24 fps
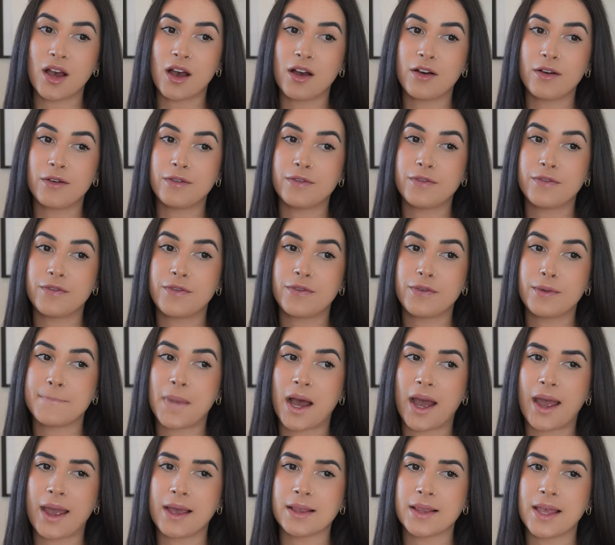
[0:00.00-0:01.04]
of
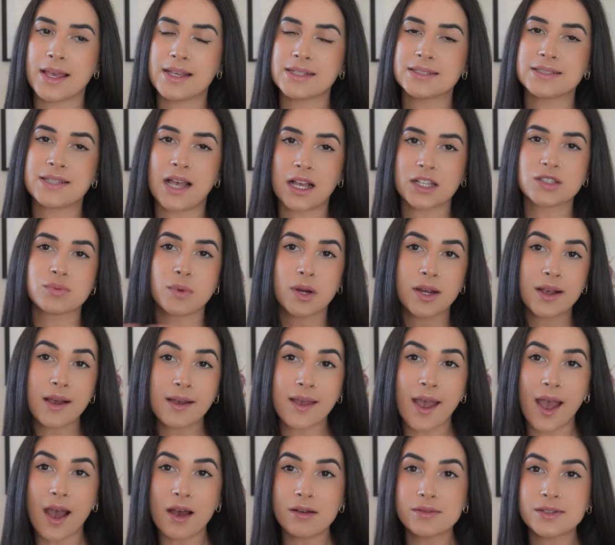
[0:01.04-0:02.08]
my like sex work
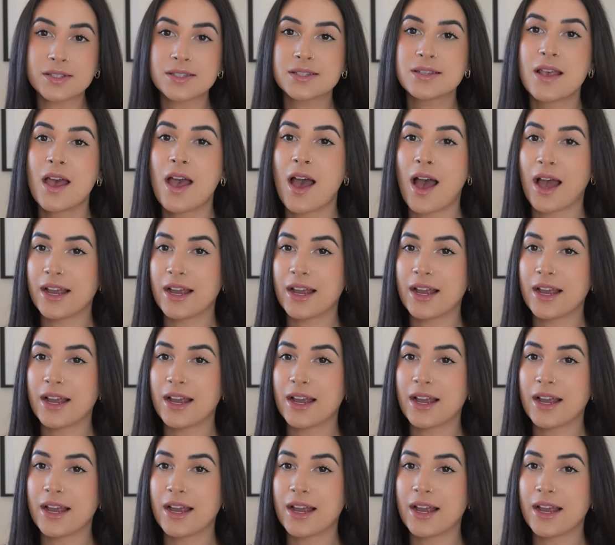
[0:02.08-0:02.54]
accounts.